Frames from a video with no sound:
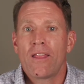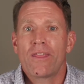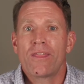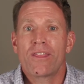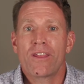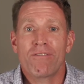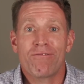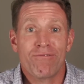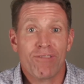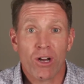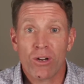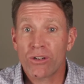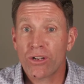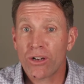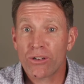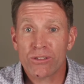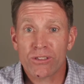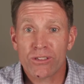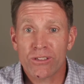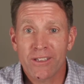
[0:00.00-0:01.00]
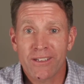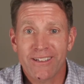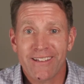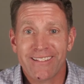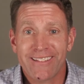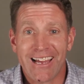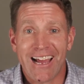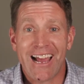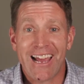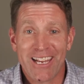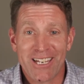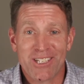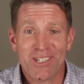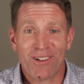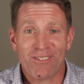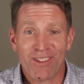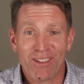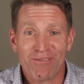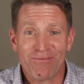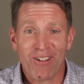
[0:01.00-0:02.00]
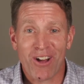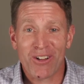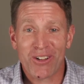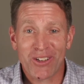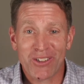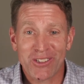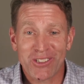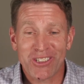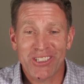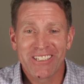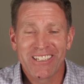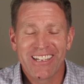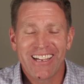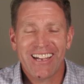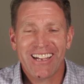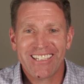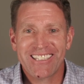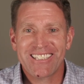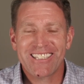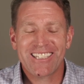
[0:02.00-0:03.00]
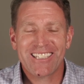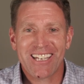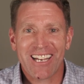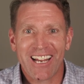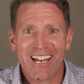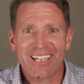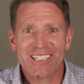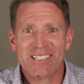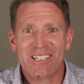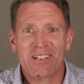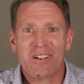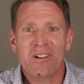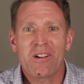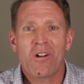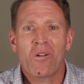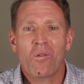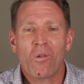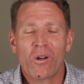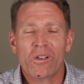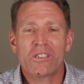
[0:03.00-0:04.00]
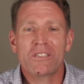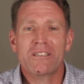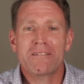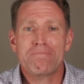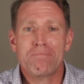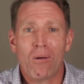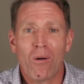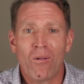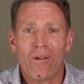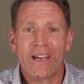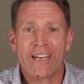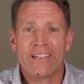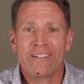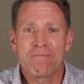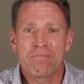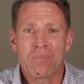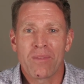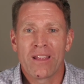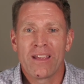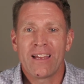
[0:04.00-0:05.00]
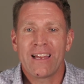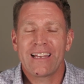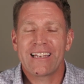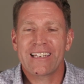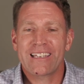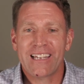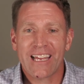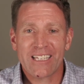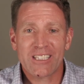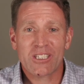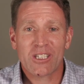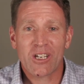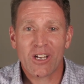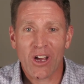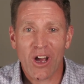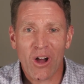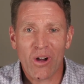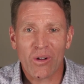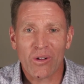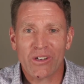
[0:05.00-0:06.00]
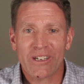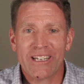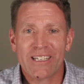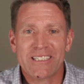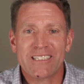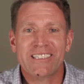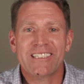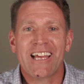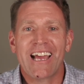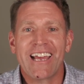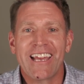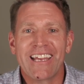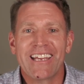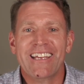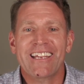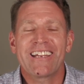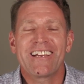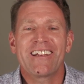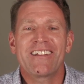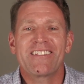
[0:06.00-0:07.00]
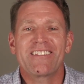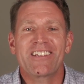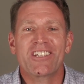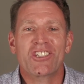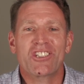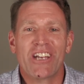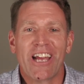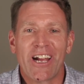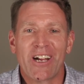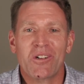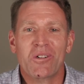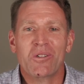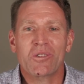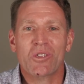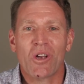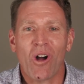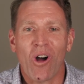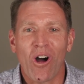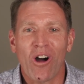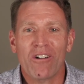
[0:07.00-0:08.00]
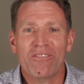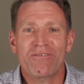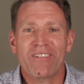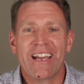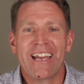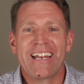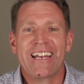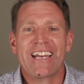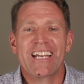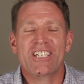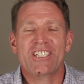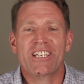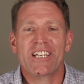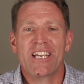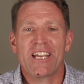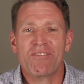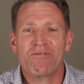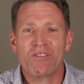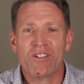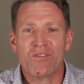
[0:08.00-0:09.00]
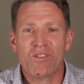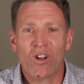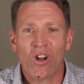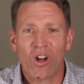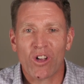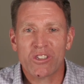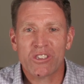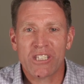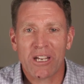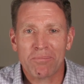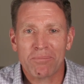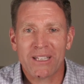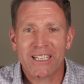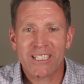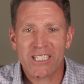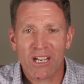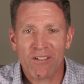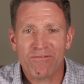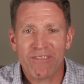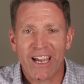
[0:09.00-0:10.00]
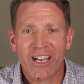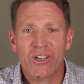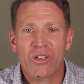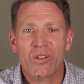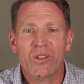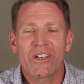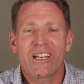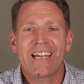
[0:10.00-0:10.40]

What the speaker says: The photos, the age of the photos. It's just classic. What's the point? Let's go. Let's take the shackles off. And actually, if we've got something of value,